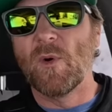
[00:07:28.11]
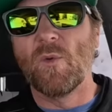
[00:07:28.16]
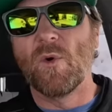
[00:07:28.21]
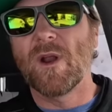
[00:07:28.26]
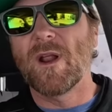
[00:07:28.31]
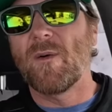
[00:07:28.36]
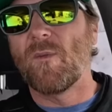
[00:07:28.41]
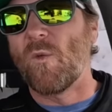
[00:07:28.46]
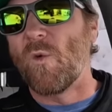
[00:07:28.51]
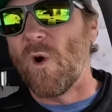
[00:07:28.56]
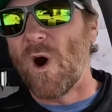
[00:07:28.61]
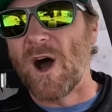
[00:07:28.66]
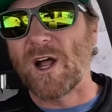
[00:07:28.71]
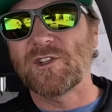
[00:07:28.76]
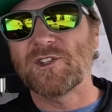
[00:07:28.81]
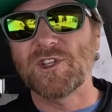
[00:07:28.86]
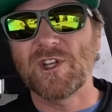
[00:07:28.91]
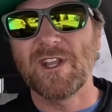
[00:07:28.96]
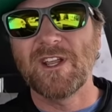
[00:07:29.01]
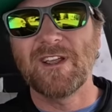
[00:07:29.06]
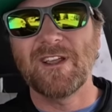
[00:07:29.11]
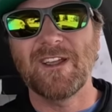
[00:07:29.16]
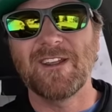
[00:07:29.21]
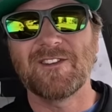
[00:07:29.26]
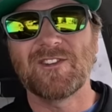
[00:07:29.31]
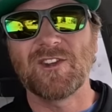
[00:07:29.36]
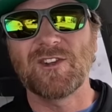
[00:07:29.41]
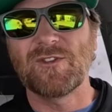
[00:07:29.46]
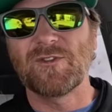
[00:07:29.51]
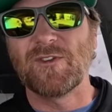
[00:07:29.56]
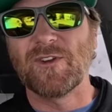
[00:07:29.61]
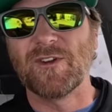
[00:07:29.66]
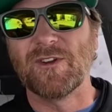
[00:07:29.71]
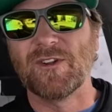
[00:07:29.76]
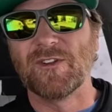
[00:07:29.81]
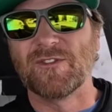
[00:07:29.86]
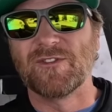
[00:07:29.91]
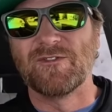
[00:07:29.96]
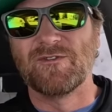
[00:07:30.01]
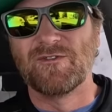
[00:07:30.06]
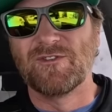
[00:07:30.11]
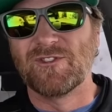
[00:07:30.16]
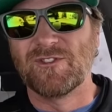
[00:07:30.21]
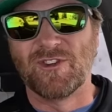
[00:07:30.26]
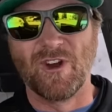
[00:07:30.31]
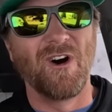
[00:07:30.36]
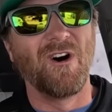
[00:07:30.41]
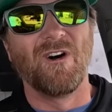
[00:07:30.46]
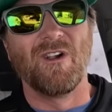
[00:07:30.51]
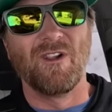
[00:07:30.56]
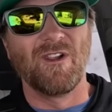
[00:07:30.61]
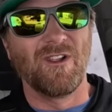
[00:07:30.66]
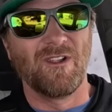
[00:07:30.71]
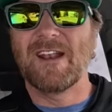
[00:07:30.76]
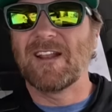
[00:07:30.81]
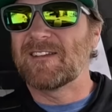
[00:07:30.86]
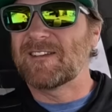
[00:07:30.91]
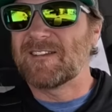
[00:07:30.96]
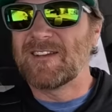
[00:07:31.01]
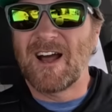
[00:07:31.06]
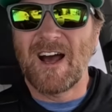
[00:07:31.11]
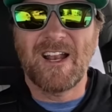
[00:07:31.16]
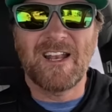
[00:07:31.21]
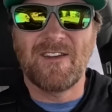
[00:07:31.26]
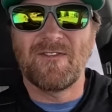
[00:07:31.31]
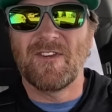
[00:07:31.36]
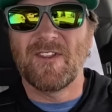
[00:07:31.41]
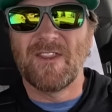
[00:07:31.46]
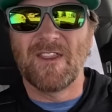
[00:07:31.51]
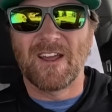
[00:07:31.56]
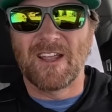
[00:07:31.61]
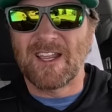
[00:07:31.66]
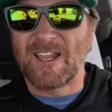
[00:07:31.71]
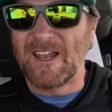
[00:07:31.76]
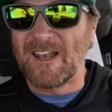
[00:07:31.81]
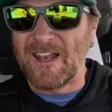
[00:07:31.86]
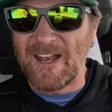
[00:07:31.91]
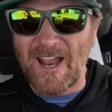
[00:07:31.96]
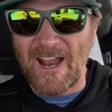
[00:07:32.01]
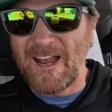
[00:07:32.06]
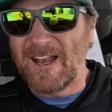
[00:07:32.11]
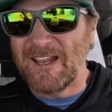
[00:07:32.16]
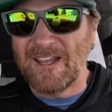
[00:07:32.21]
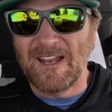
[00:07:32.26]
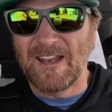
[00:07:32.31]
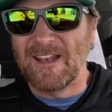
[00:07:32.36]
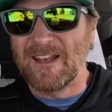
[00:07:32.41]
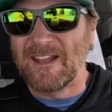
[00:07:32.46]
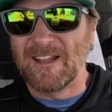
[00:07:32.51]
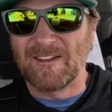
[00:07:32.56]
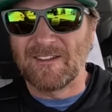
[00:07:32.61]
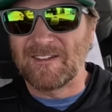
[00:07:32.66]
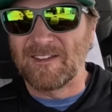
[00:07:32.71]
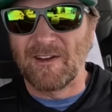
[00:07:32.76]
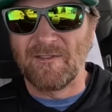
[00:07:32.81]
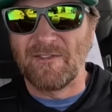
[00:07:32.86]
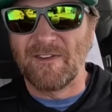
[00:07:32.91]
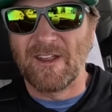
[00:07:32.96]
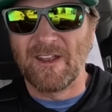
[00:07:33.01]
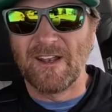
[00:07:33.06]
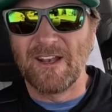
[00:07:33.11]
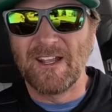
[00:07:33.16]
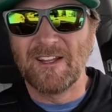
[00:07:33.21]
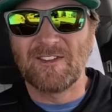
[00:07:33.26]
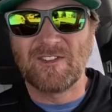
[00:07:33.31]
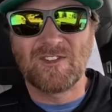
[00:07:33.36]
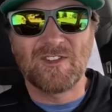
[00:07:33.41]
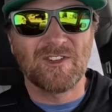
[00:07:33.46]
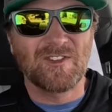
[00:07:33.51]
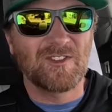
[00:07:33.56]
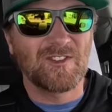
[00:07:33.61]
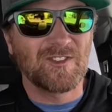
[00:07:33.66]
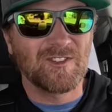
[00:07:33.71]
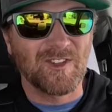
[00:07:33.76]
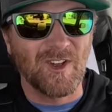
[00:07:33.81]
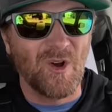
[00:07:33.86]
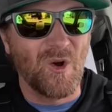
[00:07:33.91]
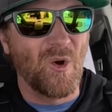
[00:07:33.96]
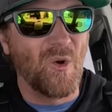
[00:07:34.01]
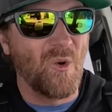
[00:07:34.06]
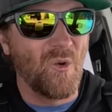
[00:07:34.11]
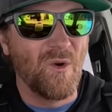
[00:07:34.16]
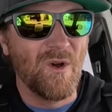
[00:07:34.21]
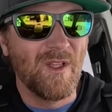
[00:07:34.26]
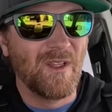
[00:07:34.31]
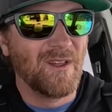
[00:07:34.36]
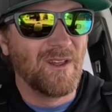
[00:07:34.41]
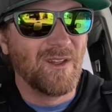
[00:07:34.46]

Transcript: but when I'm watching, it just feels dull. And it's not even the Canadian-ness of it, it's just so